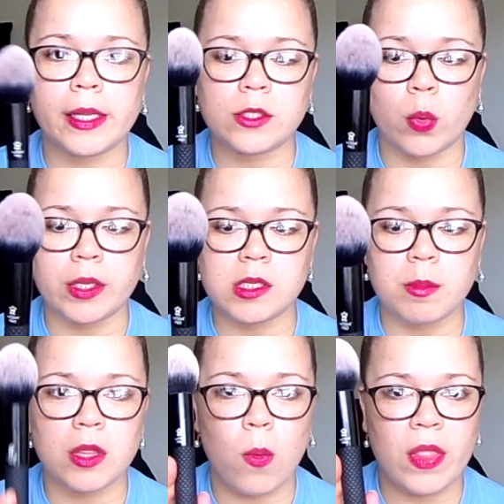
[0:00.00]
is going to be
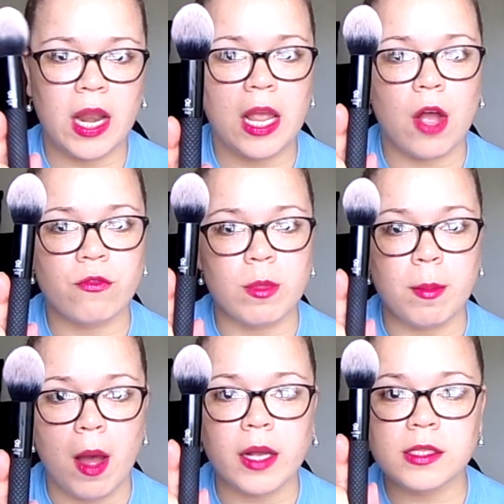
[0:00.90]
the one that I got from the
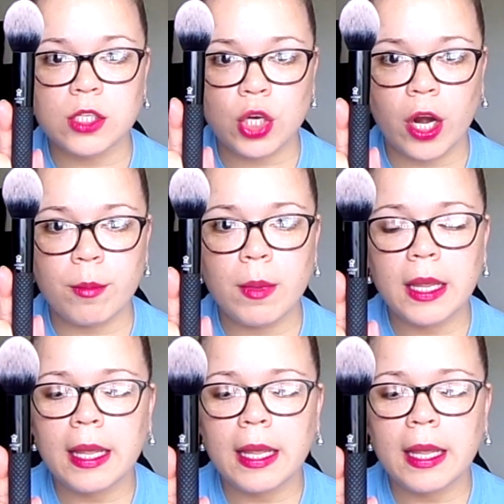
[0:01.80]
BoxyCharm,